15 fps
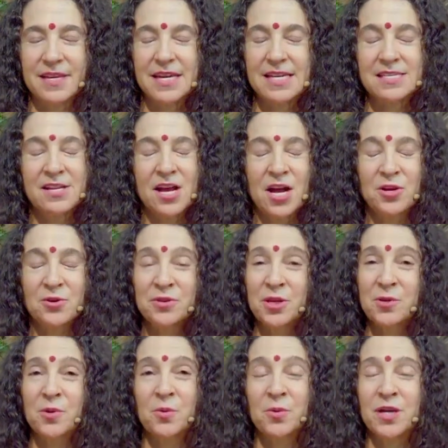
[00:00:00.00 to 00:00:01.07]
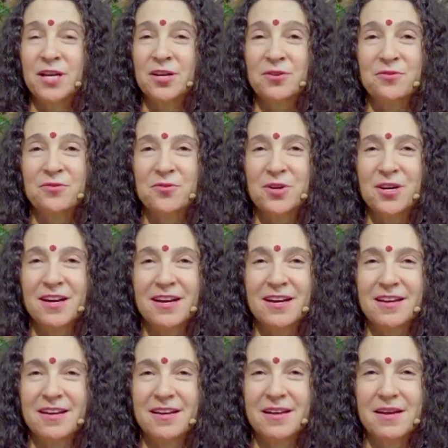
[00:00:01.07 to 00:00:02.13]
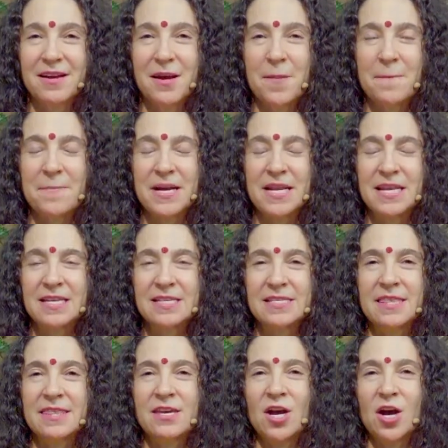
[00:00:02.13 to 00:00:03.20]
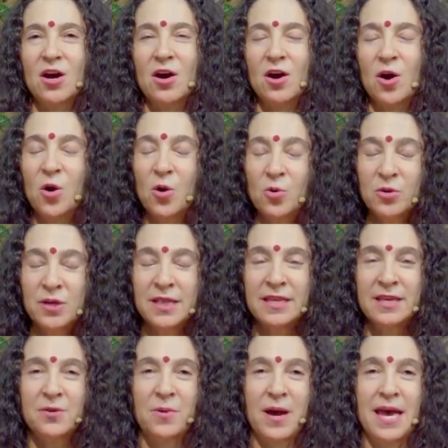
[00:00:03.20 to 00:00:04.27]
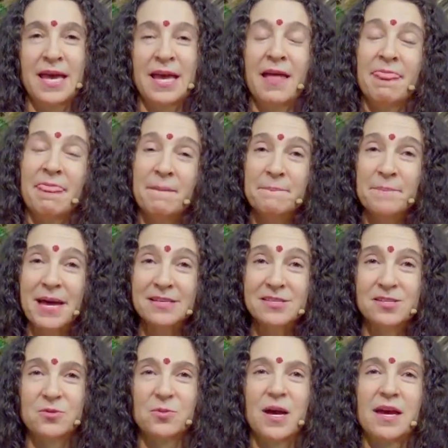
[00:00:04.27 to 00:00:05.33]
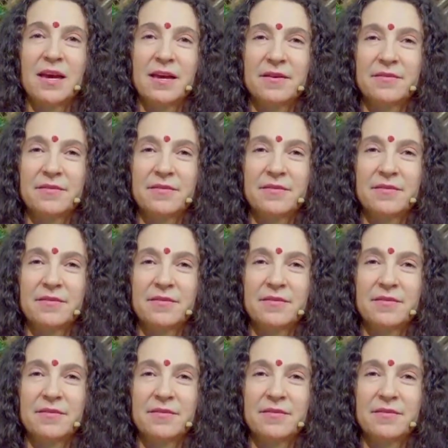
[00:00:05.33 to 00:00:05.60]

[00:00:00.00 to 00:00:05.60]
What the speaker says: is not only what we're here for, but it is the only way and the best way